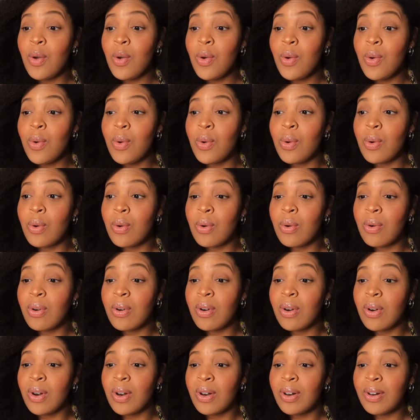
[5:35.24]
Yes, of course.
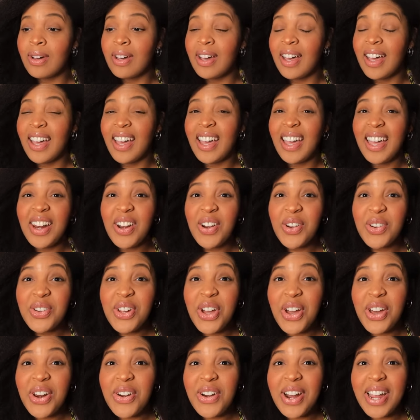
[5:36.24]
I have something
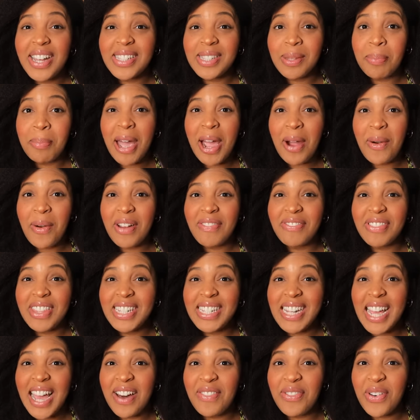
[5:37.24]
here on those
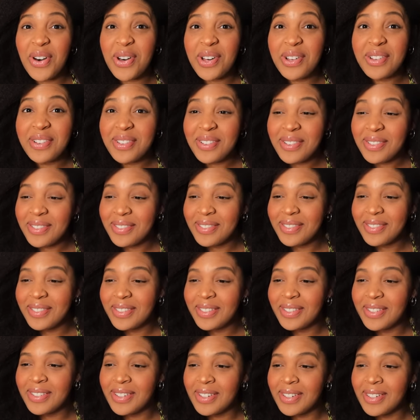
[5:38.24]
of Lucas, the doctor,
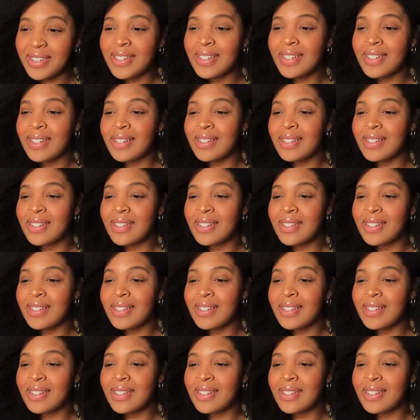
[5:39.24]
and you.